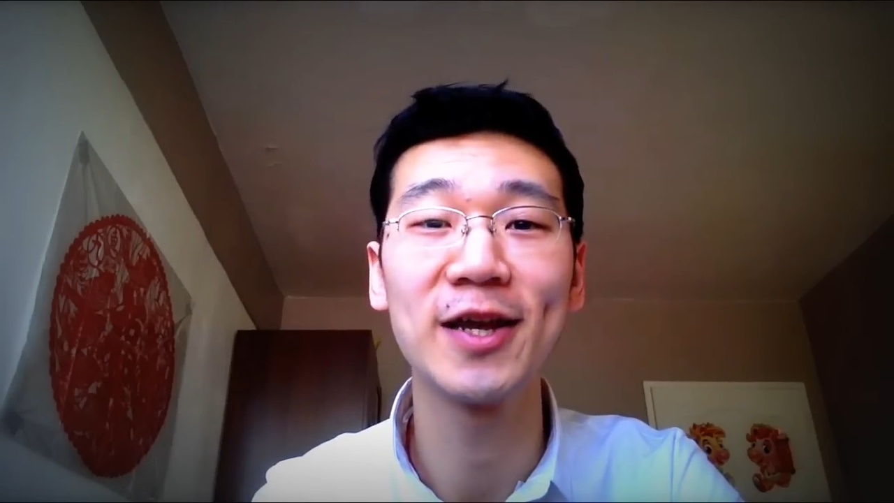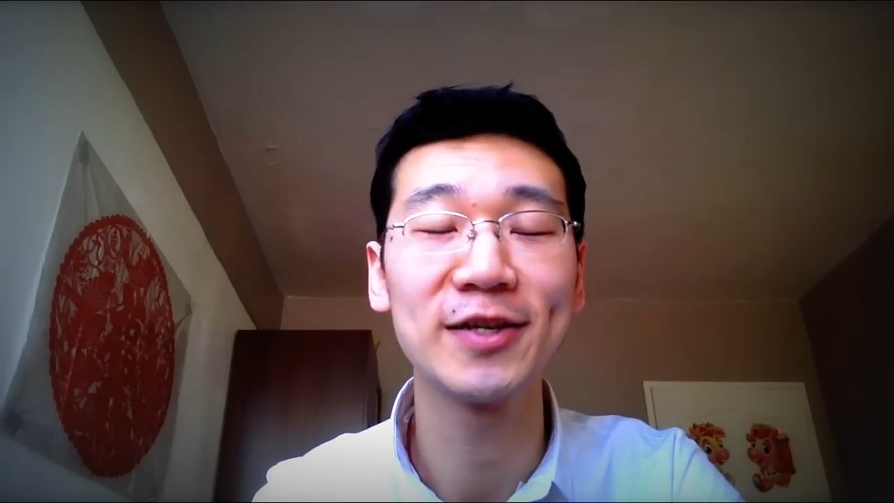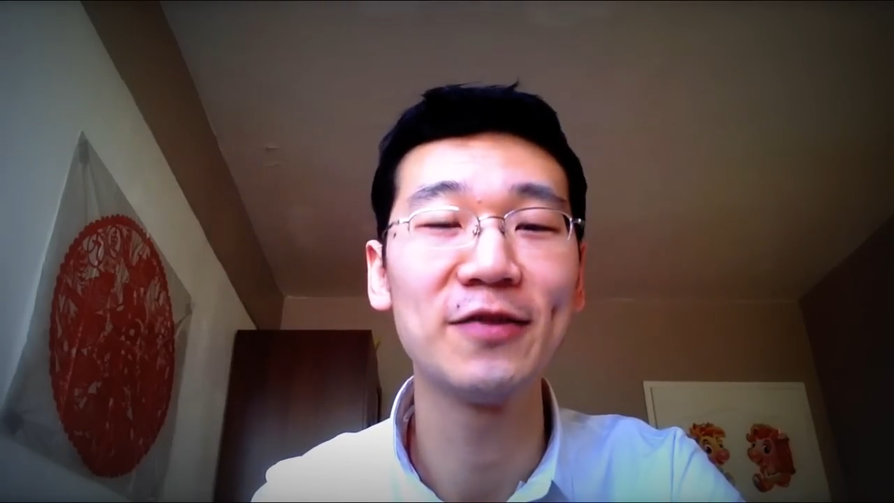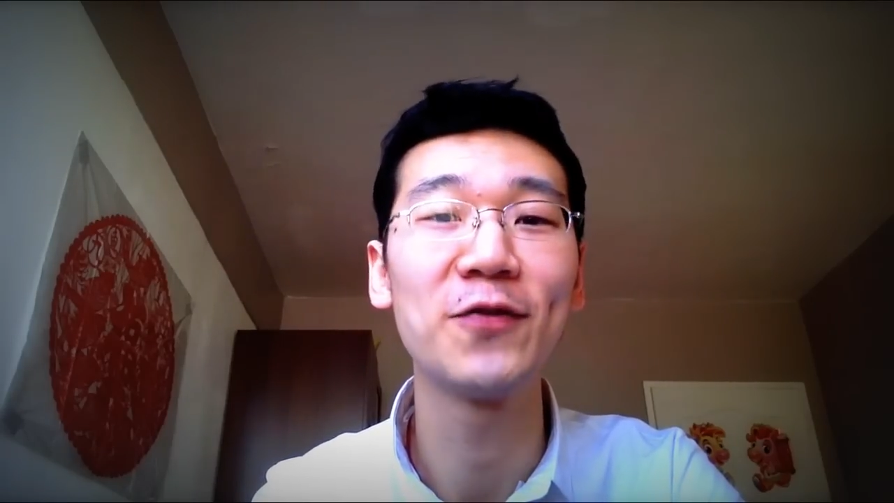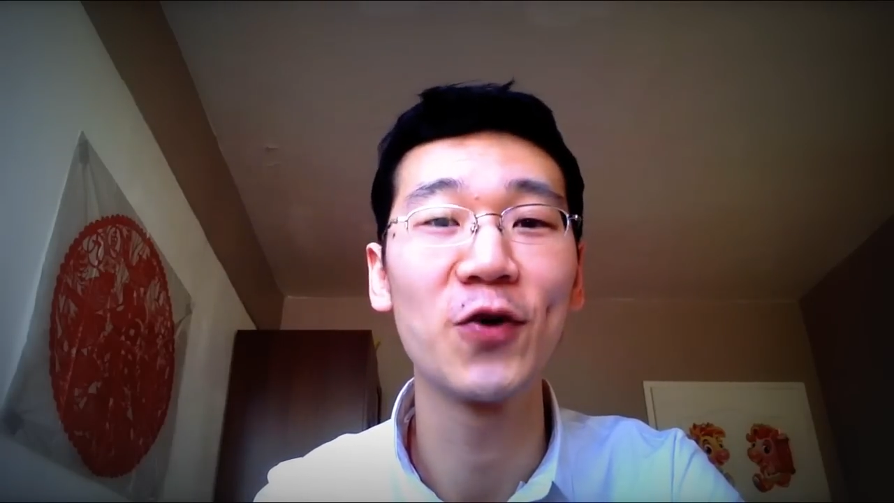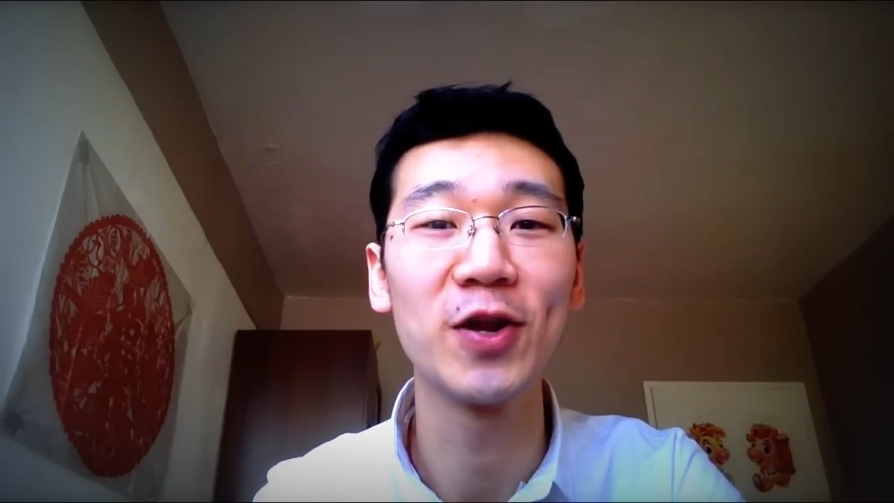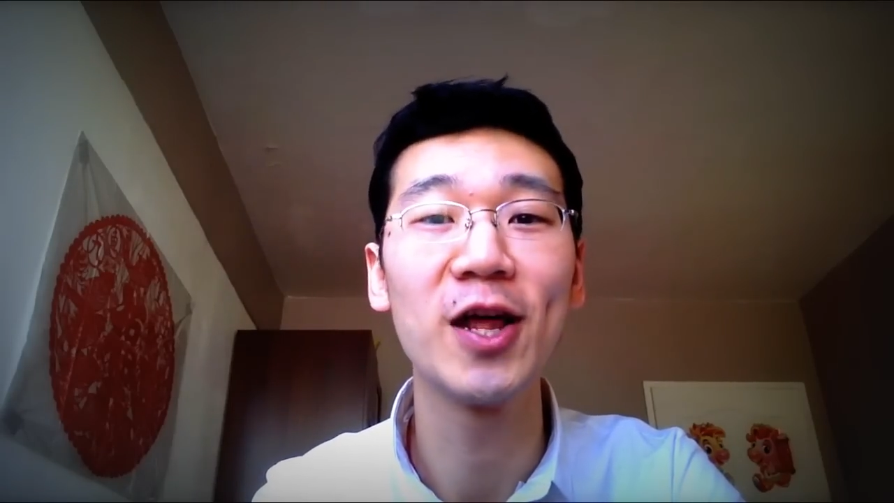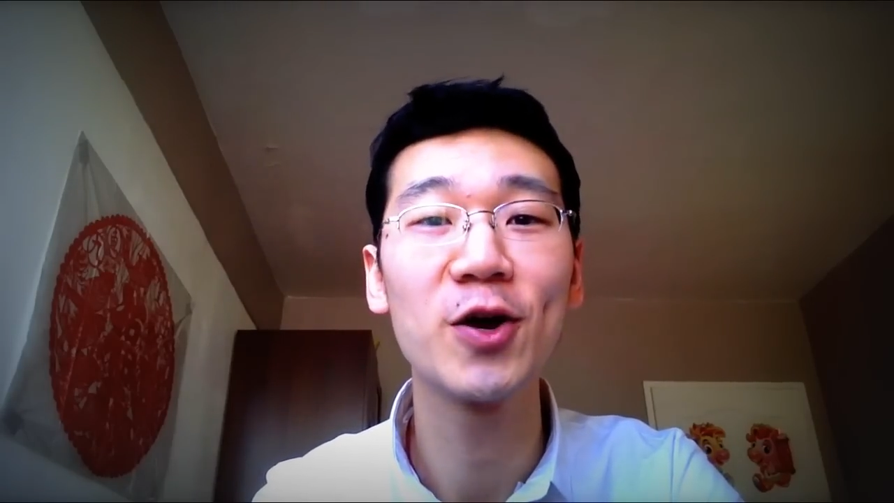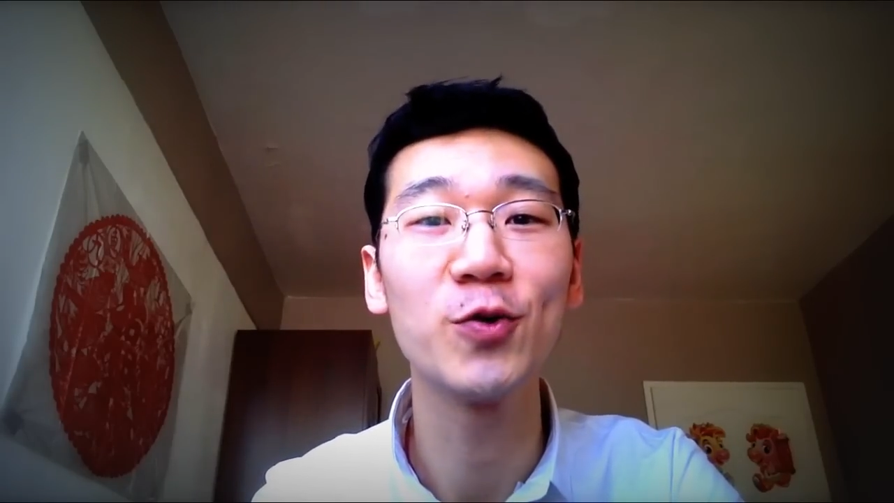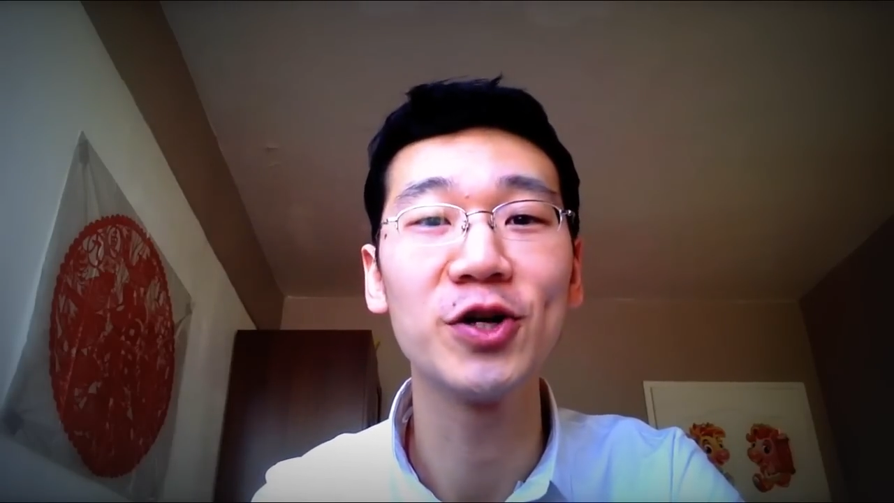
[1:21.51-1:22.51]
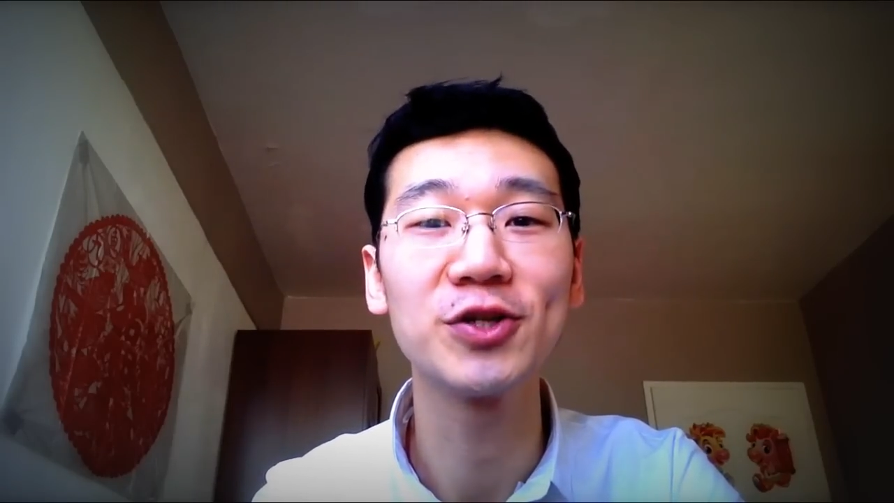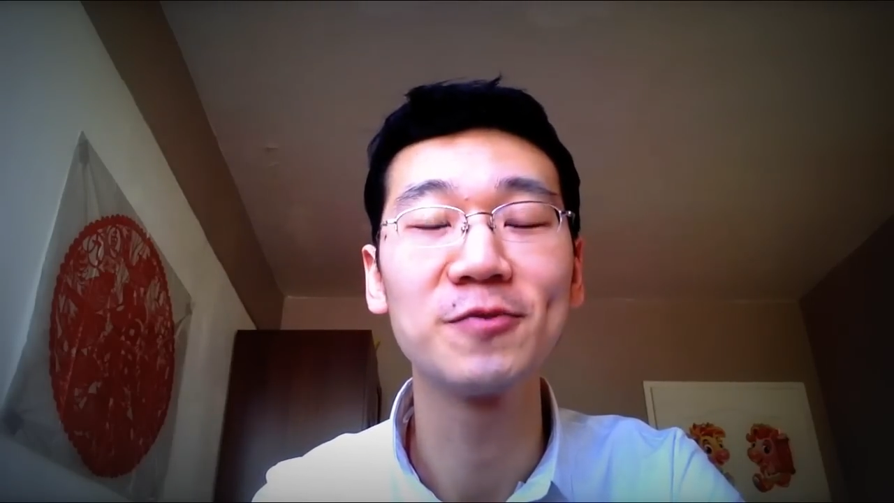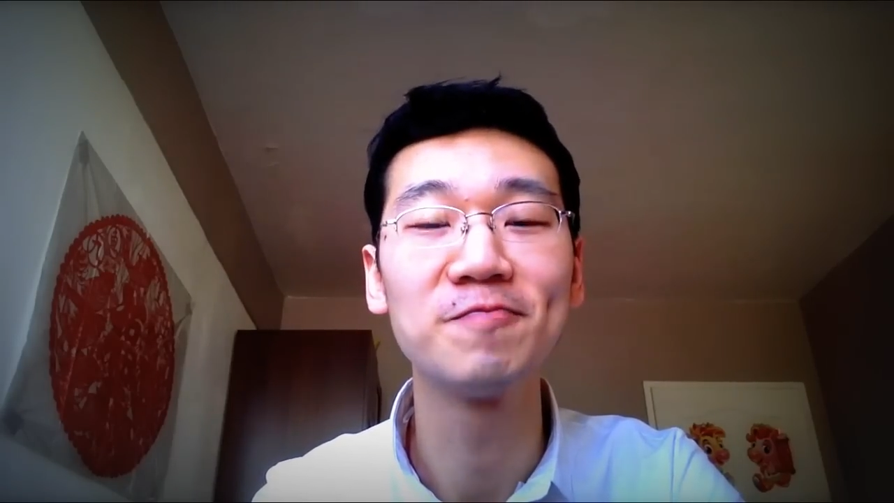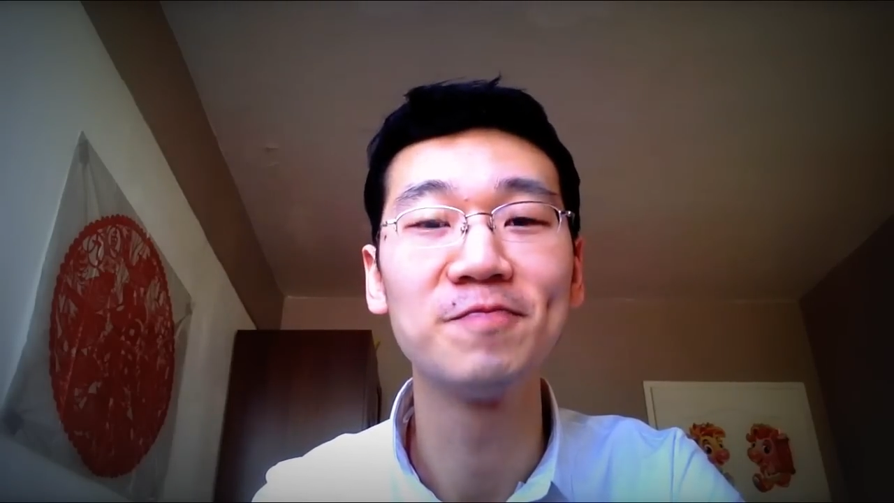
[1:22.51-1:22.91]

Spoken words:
as a foreign language,